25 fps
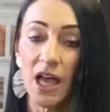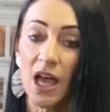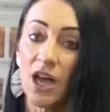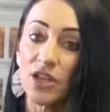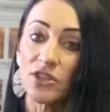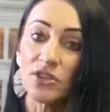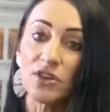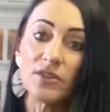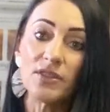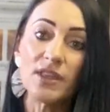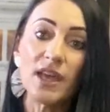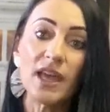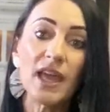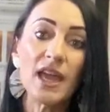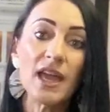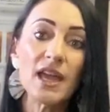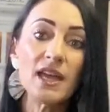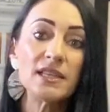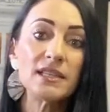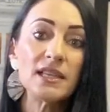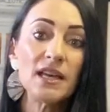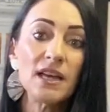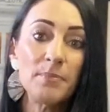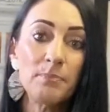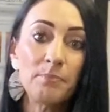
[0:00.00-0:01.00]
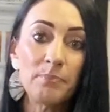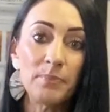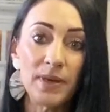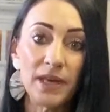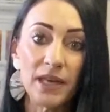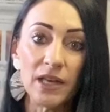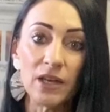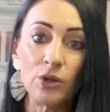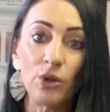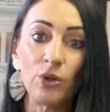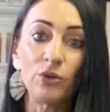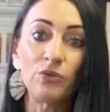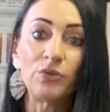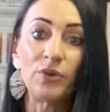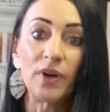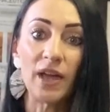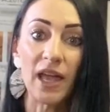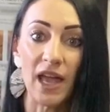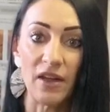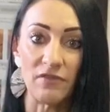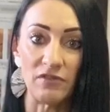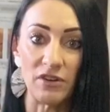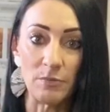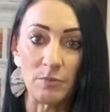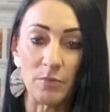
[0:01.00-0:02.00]
So there is a peel for
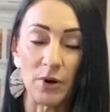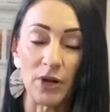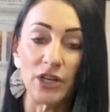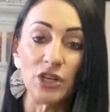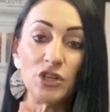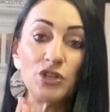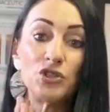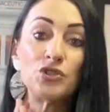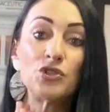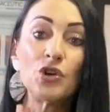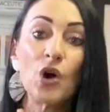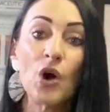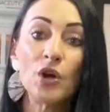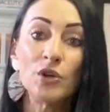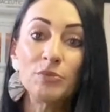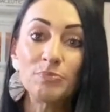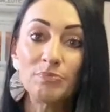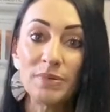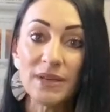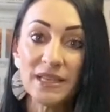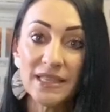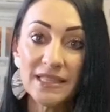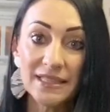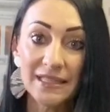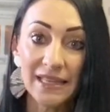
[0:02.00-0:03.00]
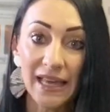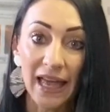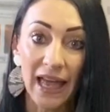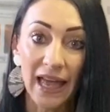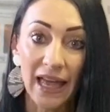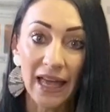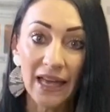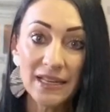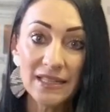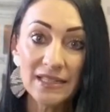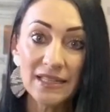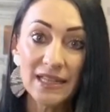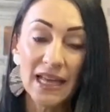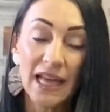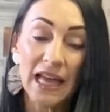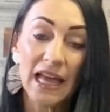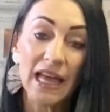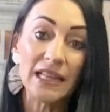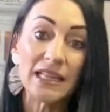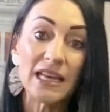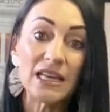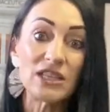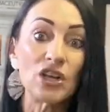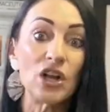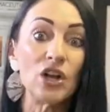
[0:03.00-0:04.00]
everybody. Don't be scared.
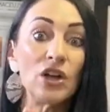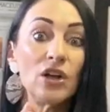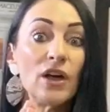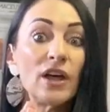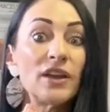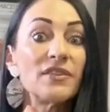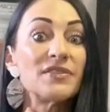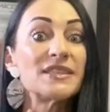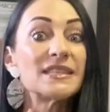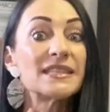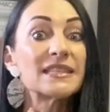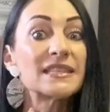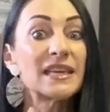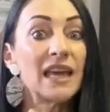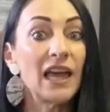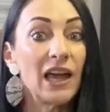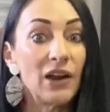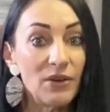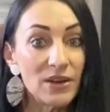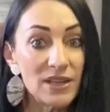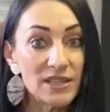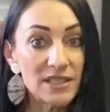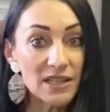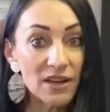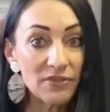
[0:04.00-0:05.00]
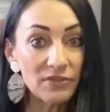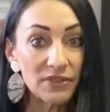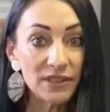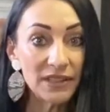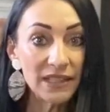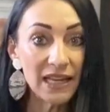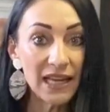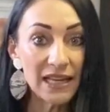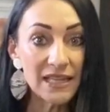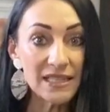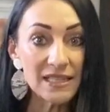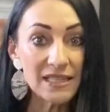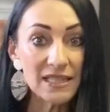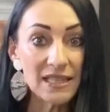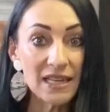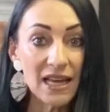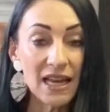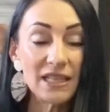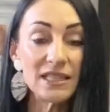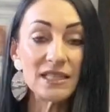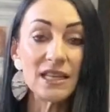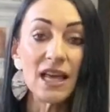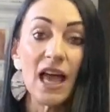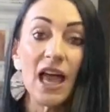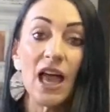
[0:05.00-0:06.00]
There's a lot of scary stuff on the
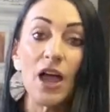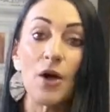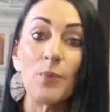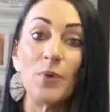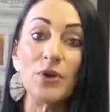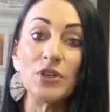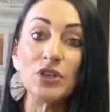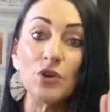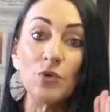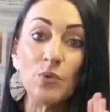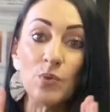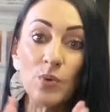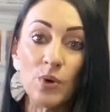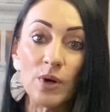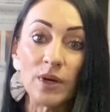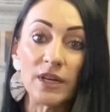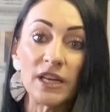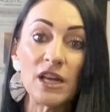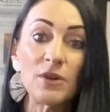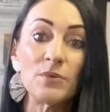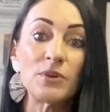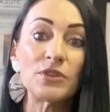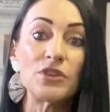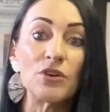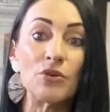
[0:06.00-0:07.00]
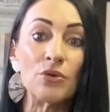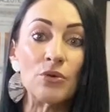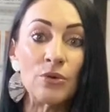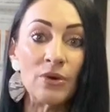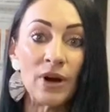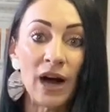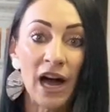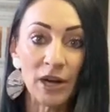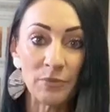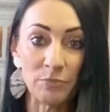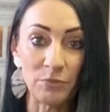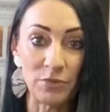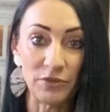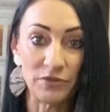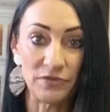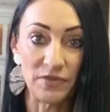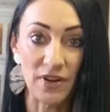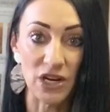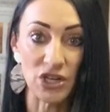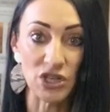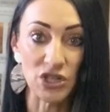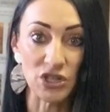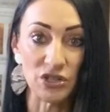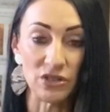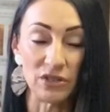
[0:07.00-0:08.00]
internet. When you're working with the right
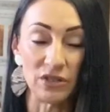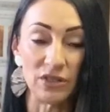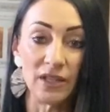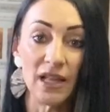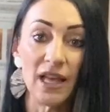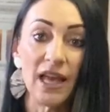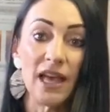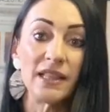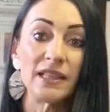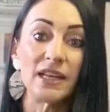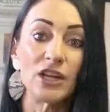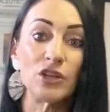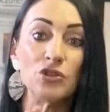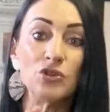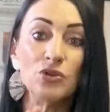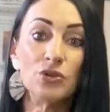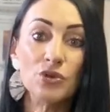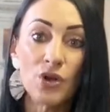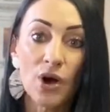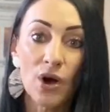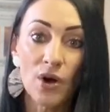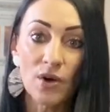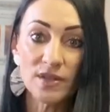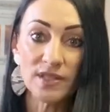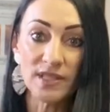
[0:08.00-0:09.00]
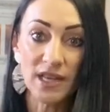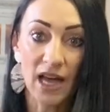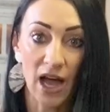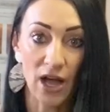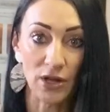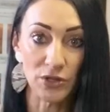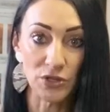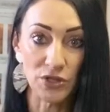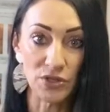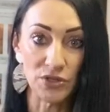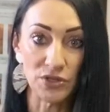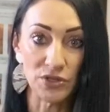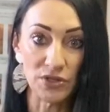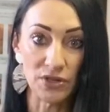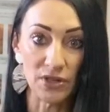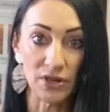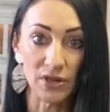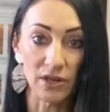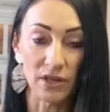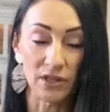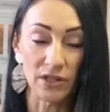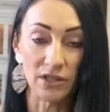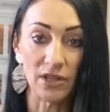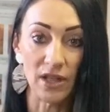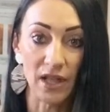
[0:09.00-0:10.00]
professional that knows how to do
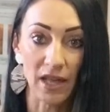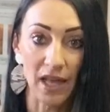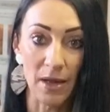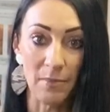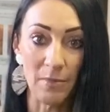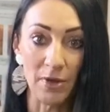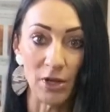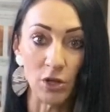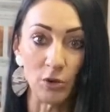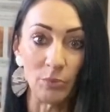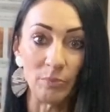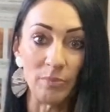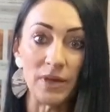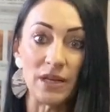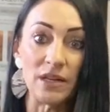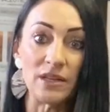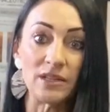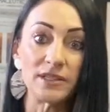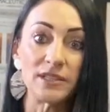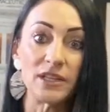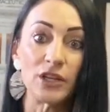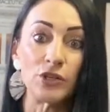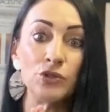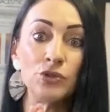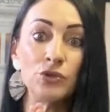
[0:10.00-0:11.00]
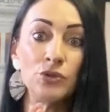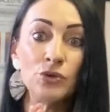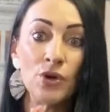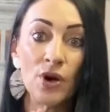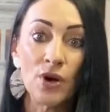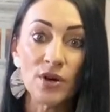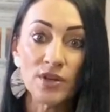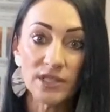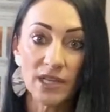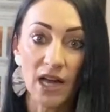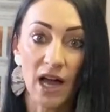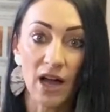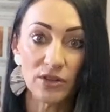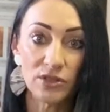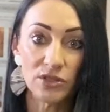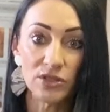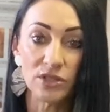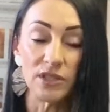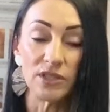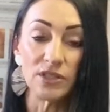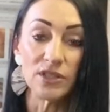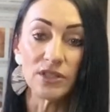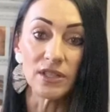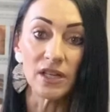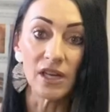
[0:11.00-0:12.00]
the chemical peels, that knows how to
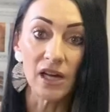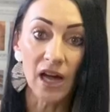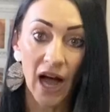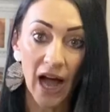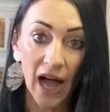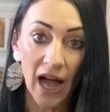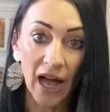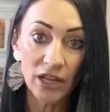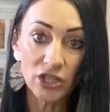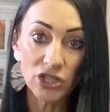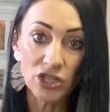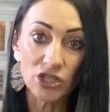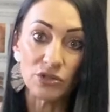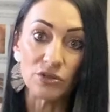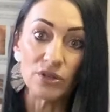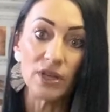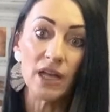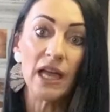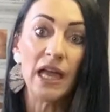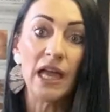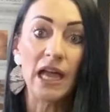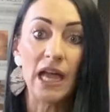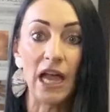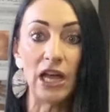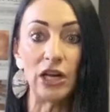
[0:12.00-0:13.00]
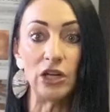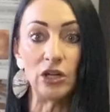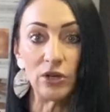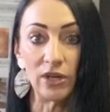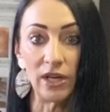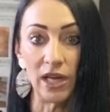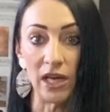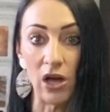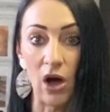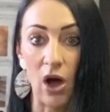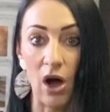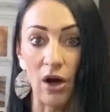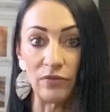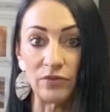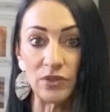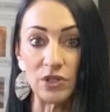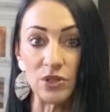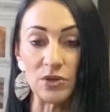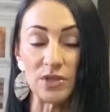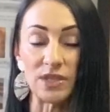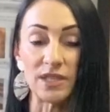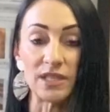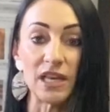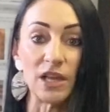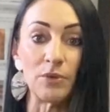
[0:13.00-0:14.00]
guide you in looking after
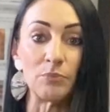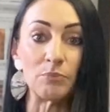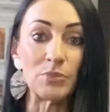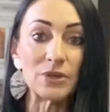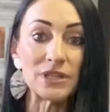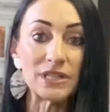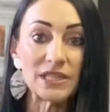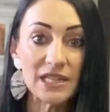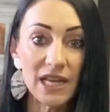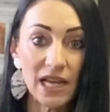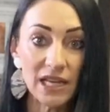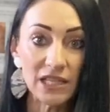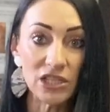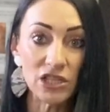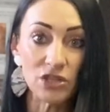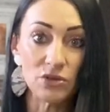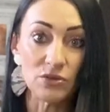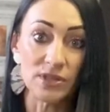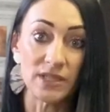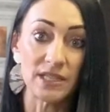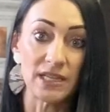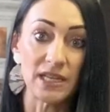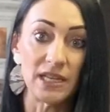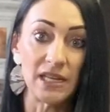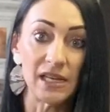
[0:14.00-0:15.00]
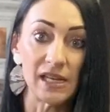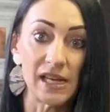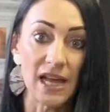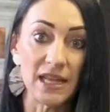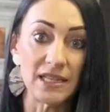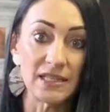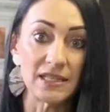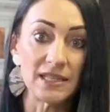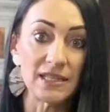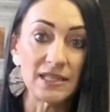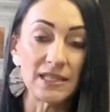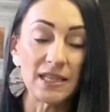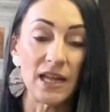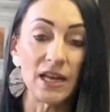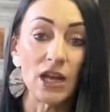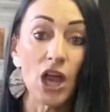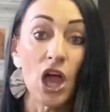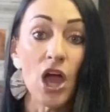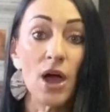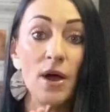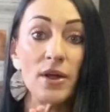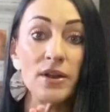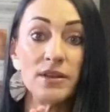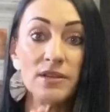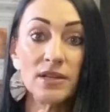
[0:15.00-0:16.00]
your skin, protecting your skin against the sun,
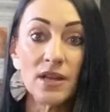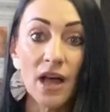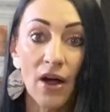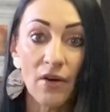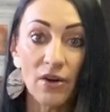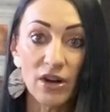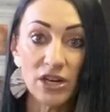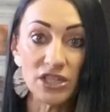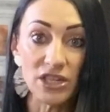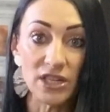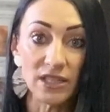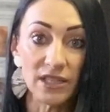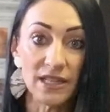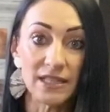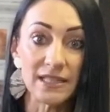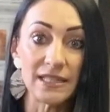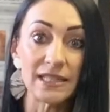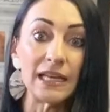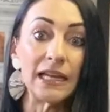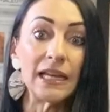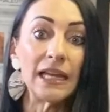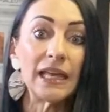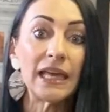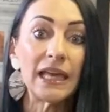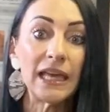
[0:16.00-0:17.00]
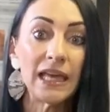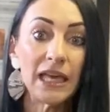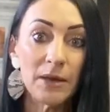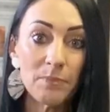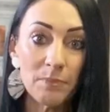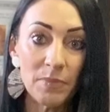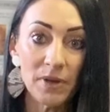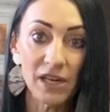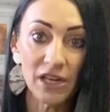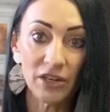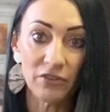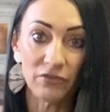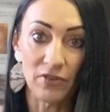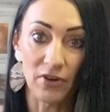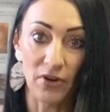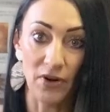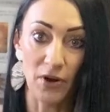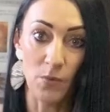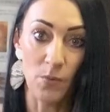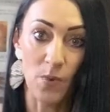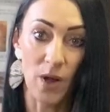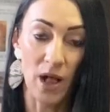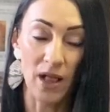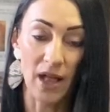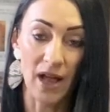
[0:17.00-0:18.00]
nourishing the skin, keeping it very
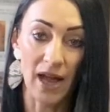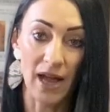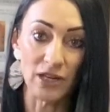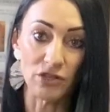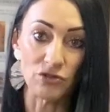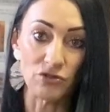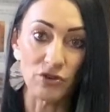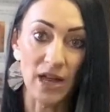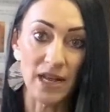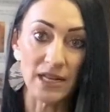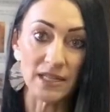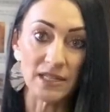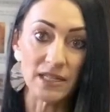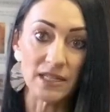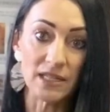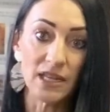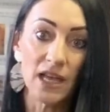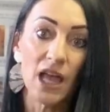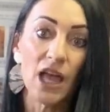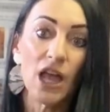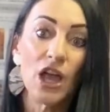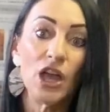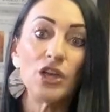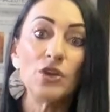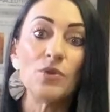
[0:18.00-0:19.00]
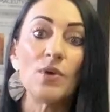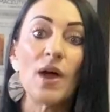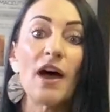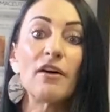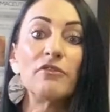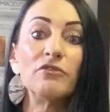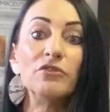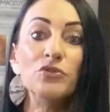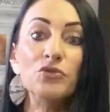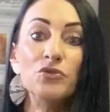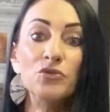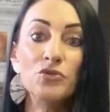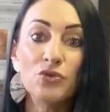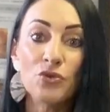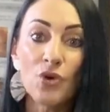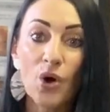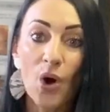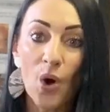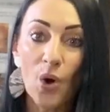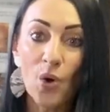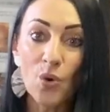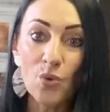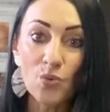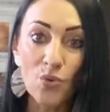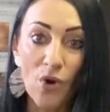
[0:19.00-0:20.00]
well hydrated, you have
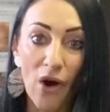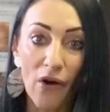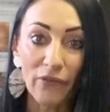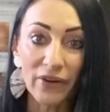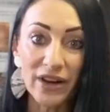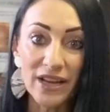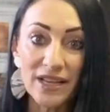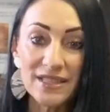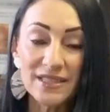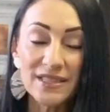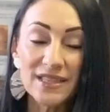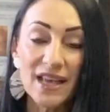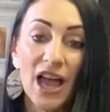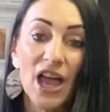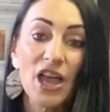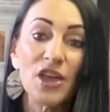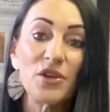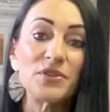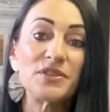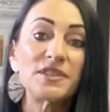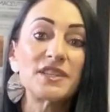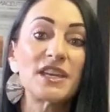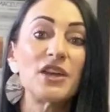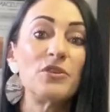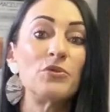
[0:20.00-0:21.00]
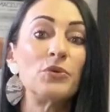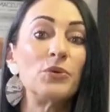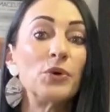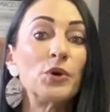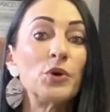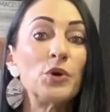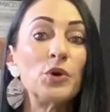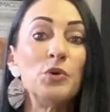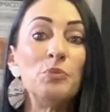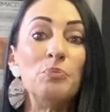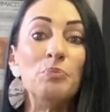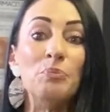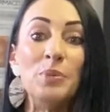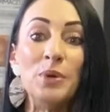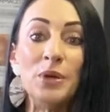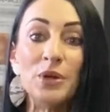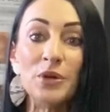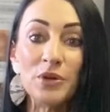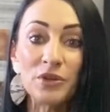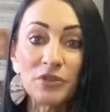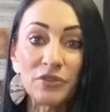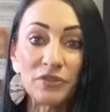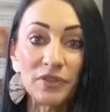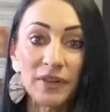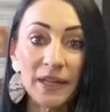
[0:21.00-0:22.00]
no worries. Your skin will recoup
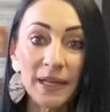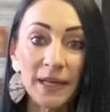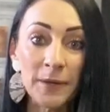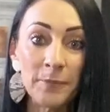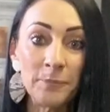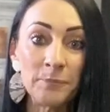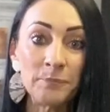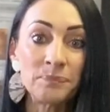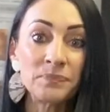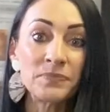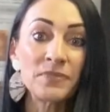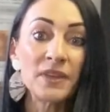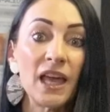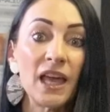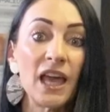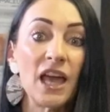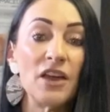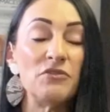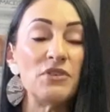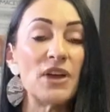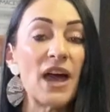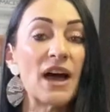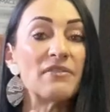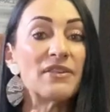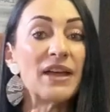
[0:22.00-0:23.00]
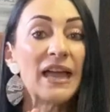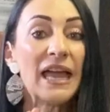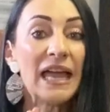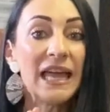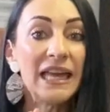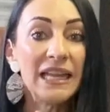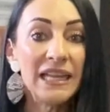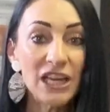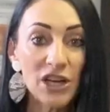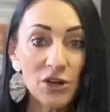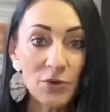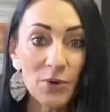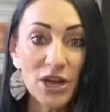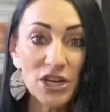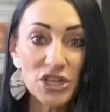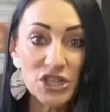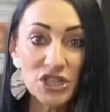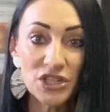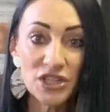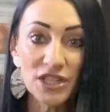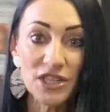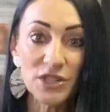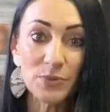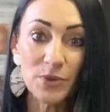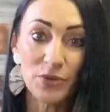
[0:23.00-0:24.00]
beautifully. If you have any
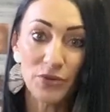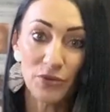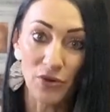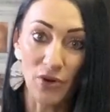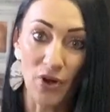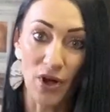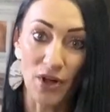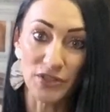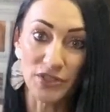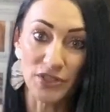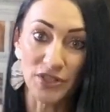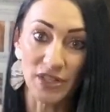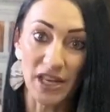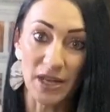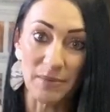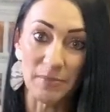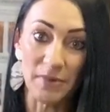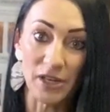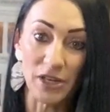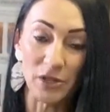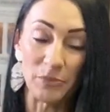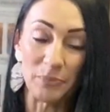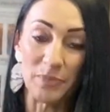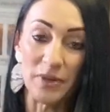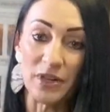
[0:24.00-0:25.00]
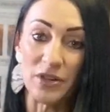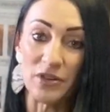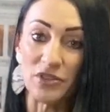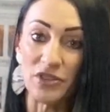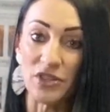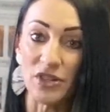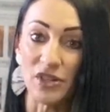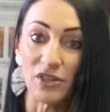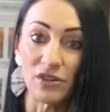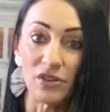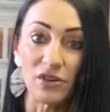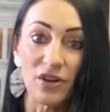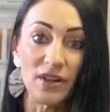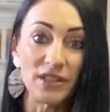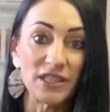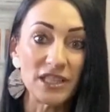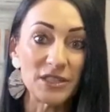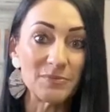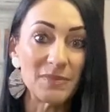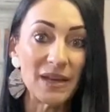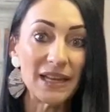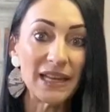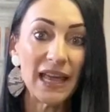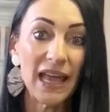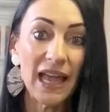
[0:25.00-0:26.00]
questions with regards to chemical peels, you can contact
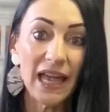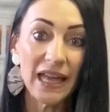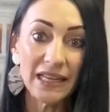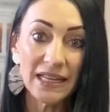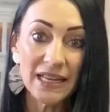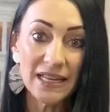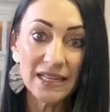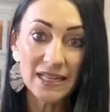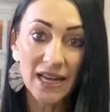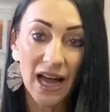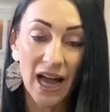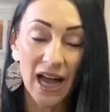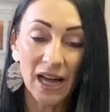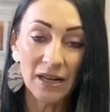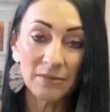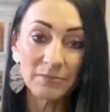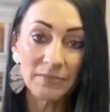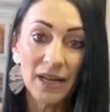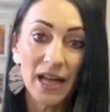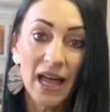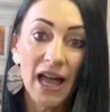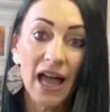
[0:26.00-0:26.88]
me at any time.